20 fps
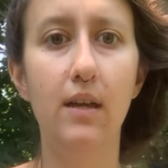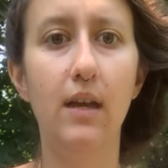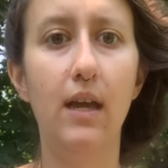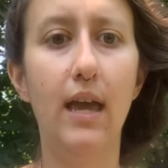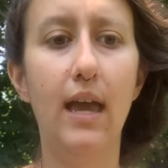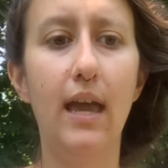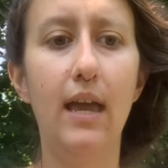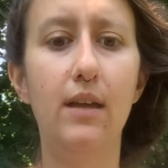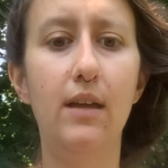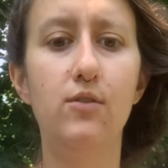
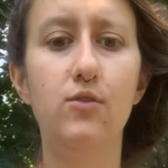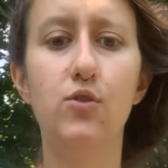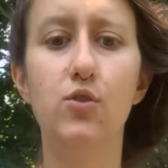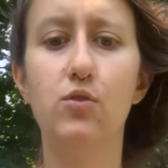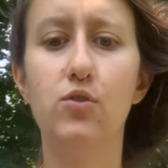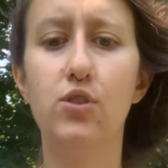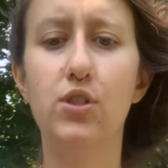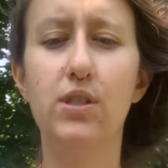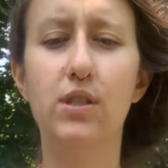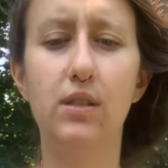and you're
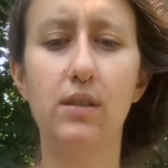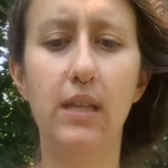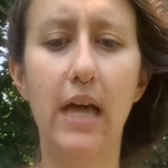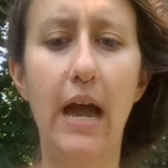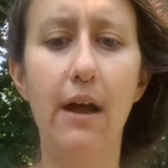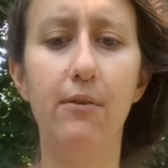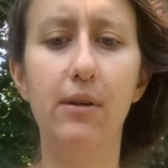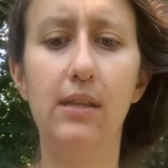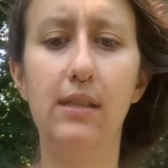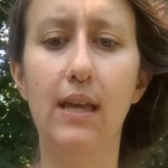just
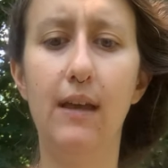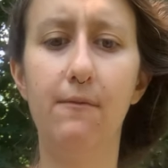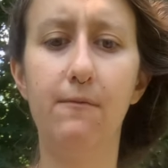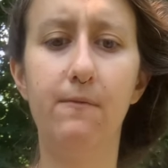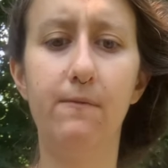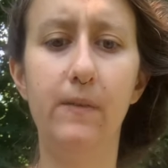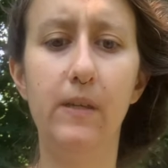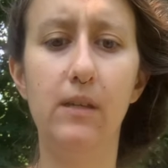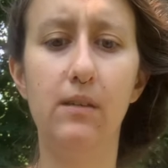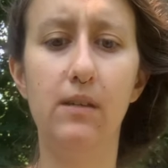allowing that
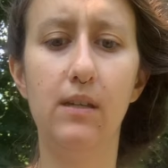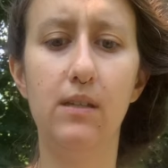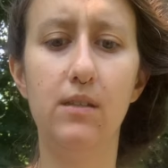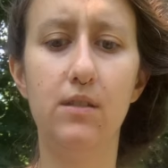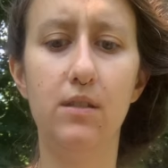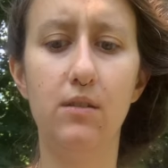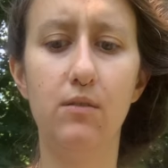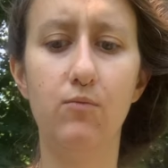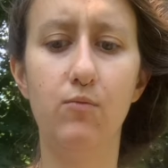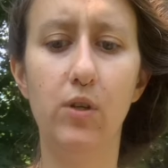feeling
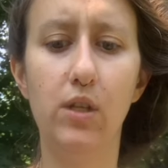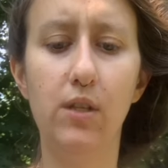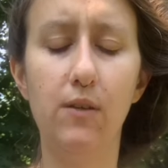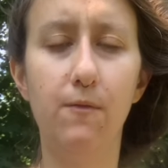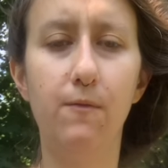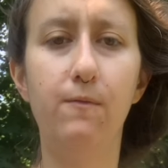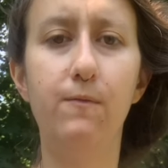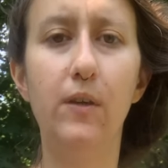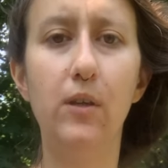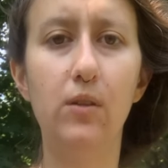to really
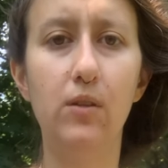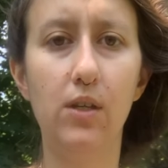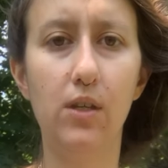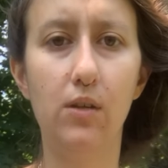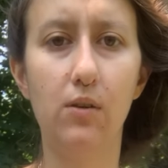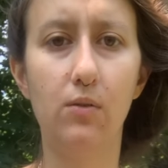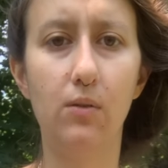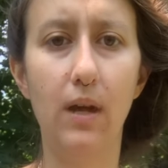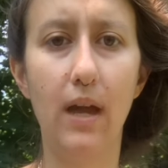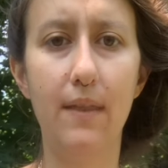fill
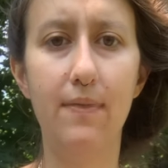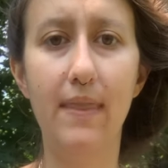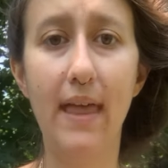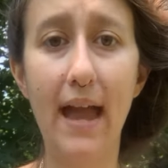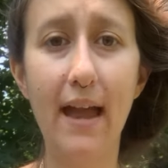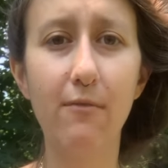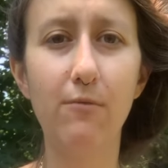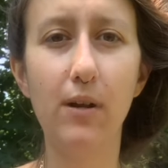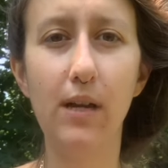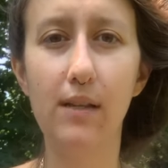you. And
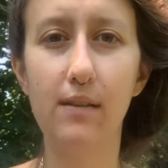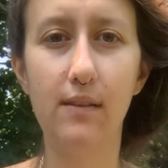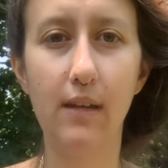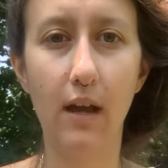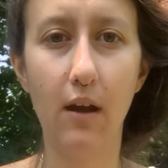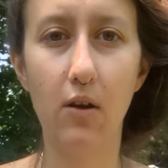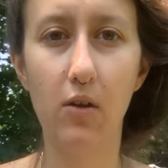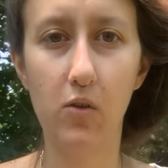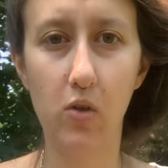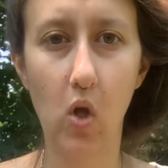that right
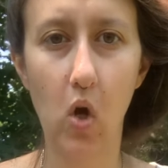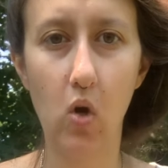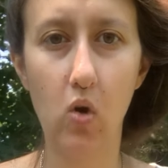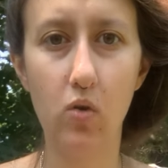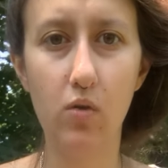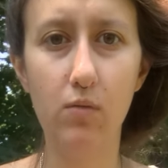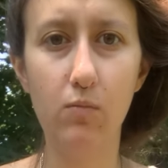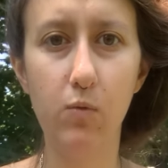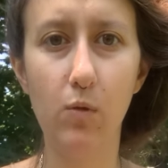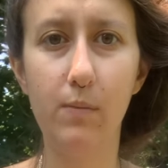there
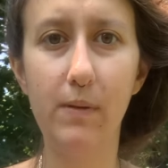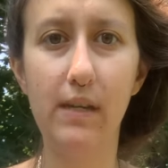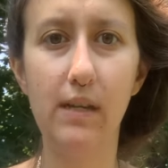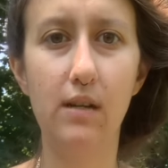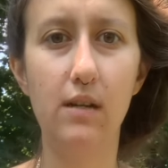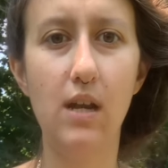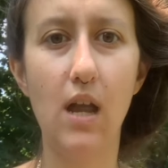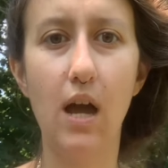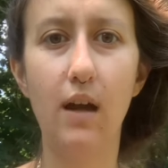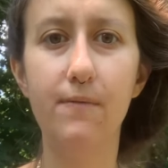alone will be
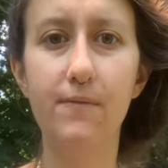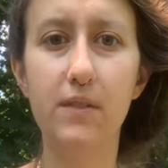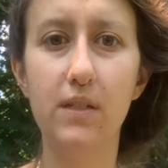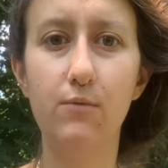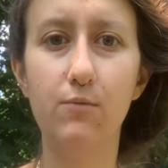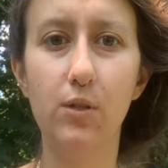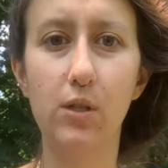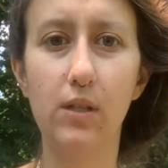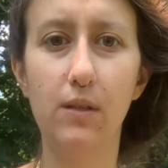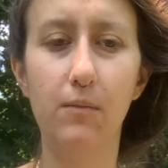enough to
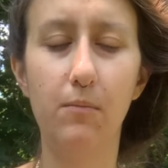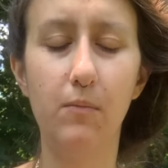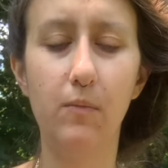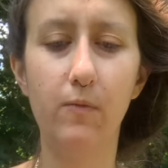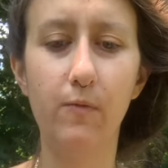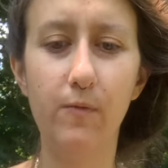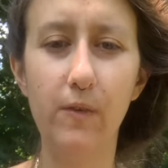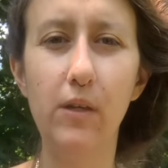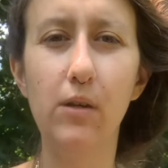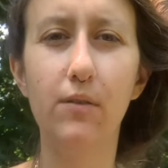really
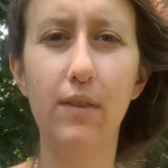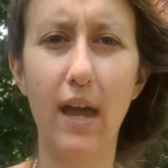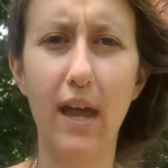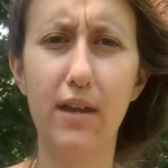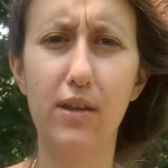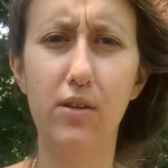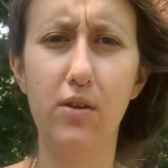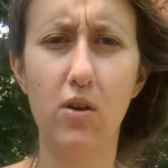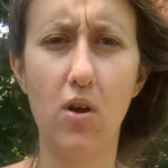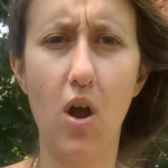feel that
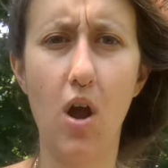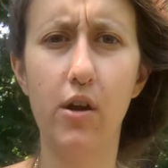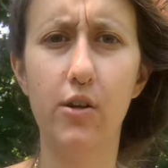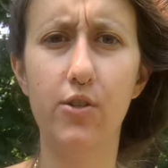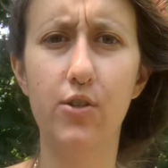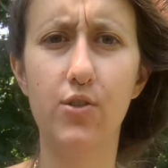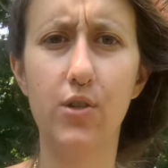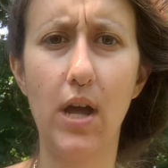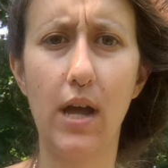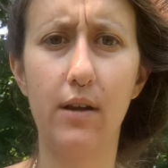in your heart
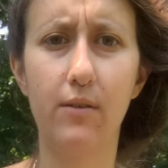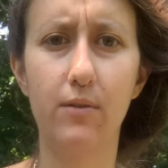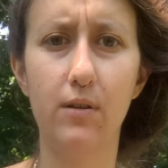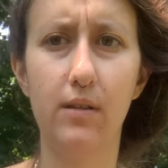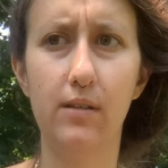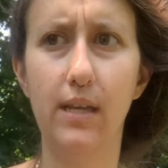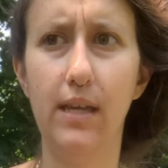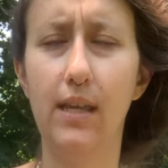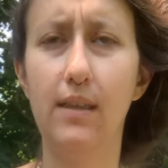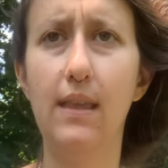chakra,
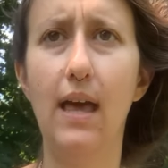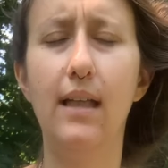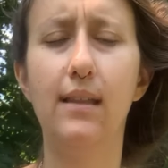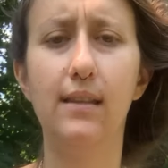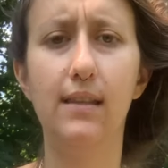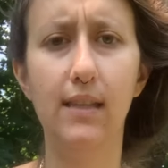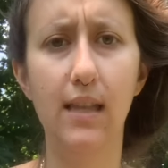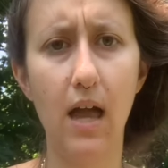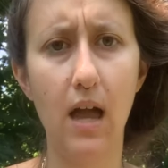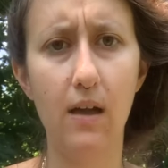like that
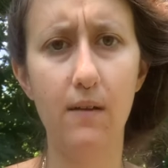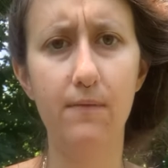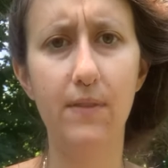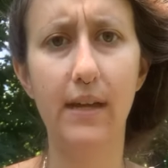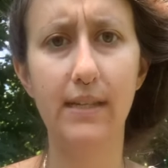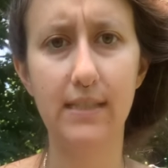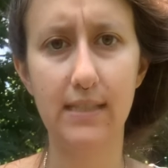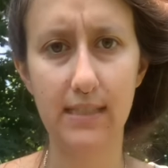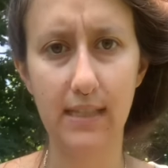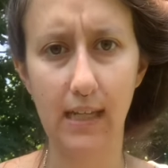love,
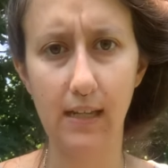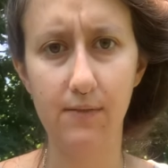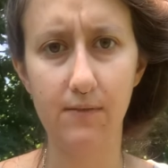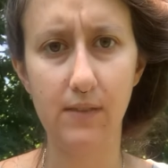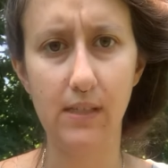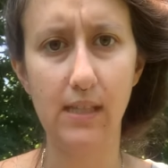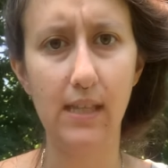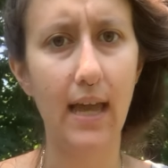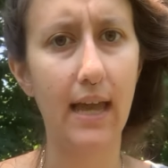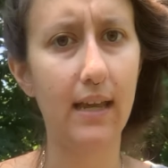that
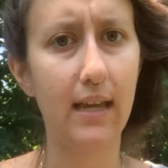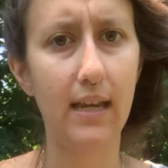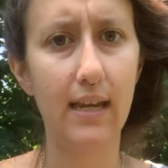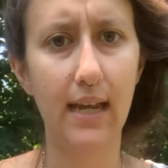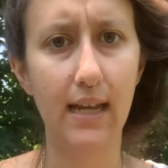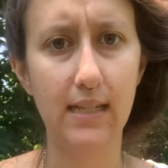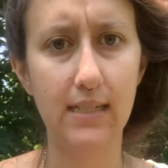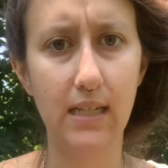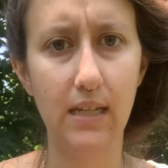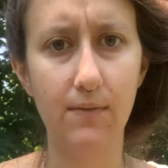safety, that
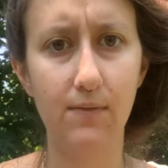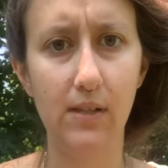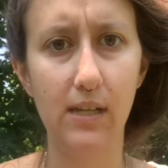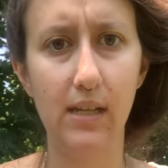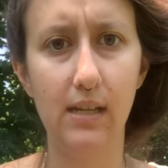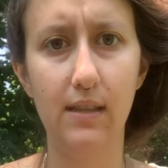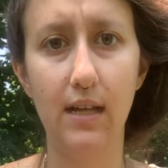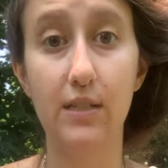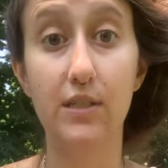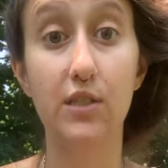
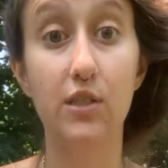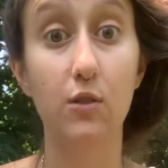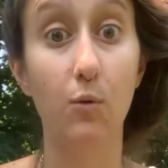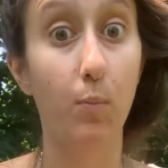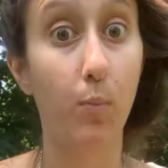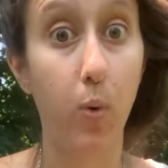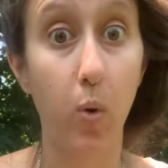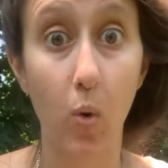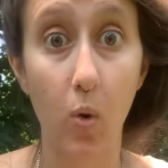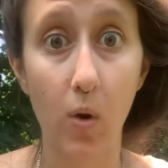connectivity, that
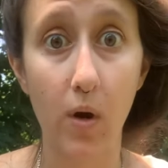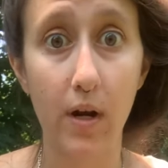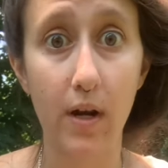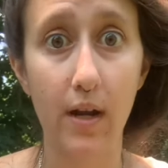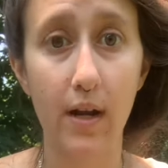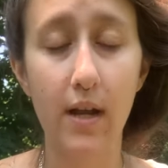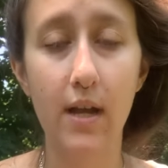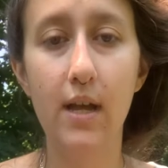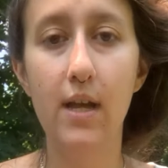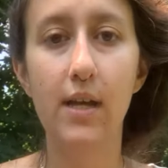support.
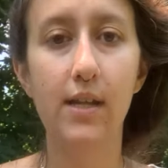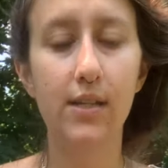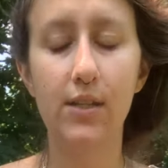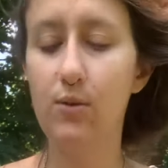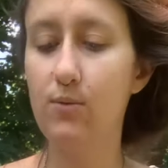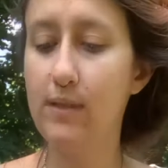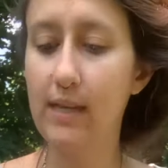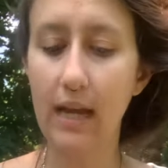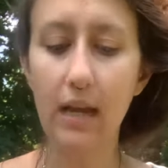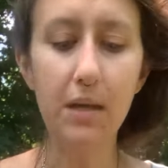You
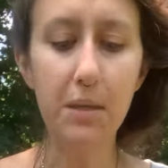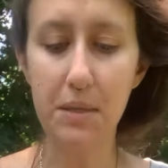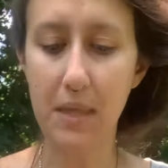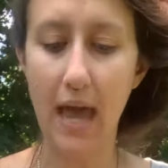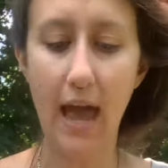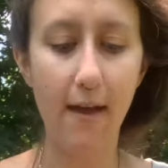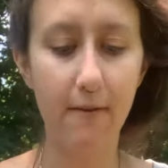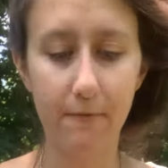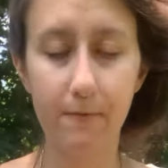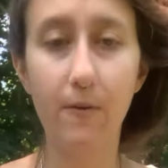get
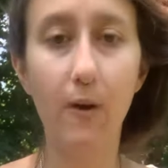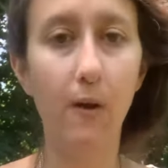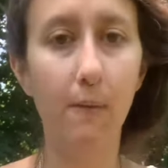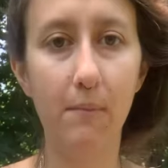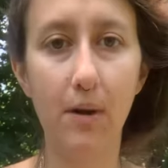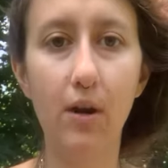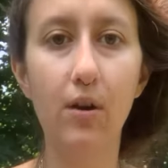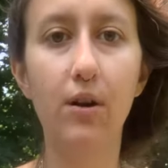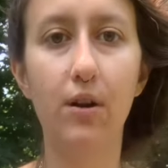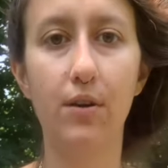that from
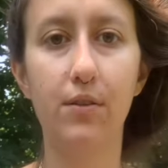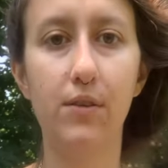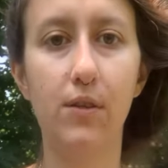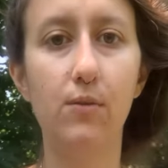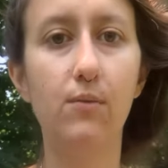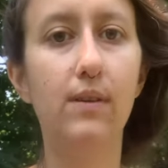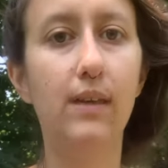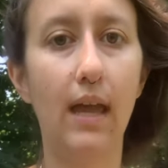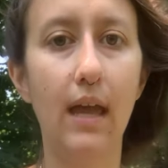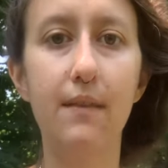earth.
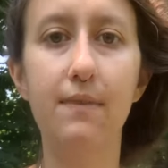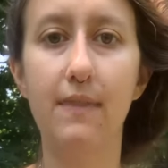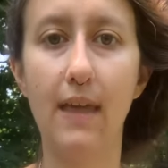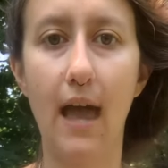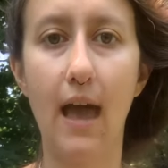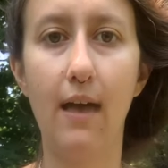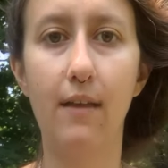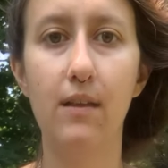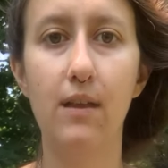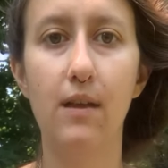You get that